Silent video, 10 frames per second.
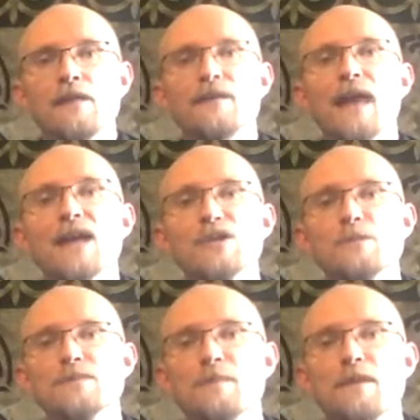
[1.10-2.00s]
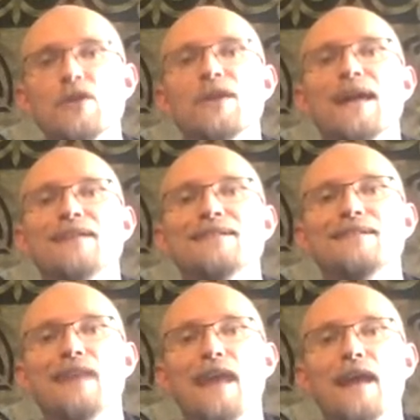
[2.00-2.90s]
The excerpts I'm going to look at
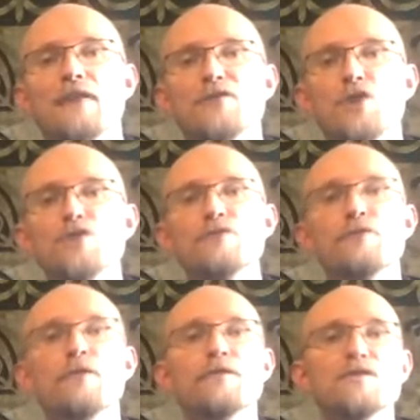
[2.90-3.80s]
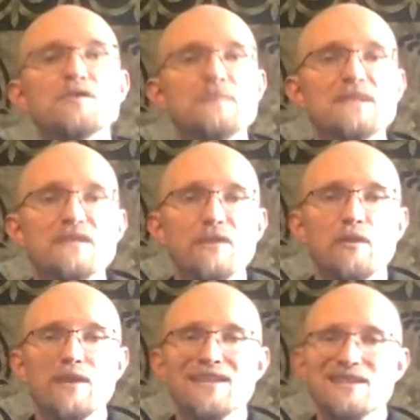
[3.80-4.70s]
today, I've chosen for a few
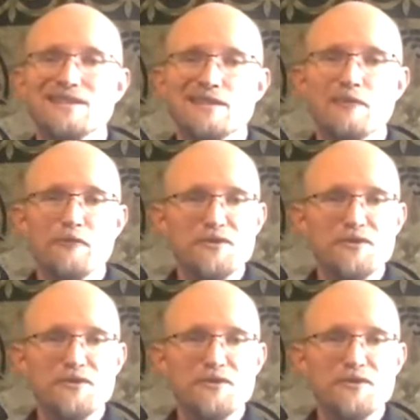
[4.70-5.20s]
specific reasons.